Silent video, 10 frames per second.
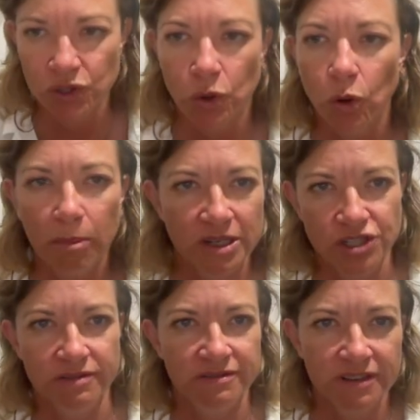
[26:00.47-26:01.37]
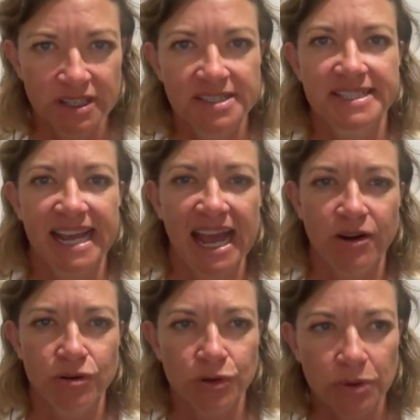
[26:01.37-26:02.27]
a whole bunch of
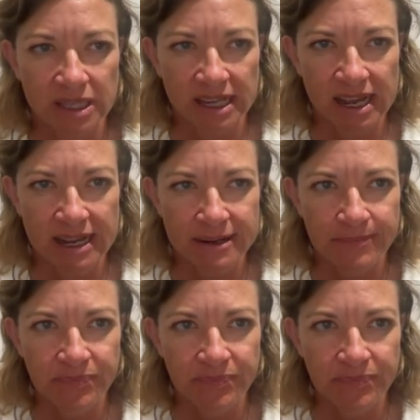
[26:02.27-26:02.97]
scattered nuclei.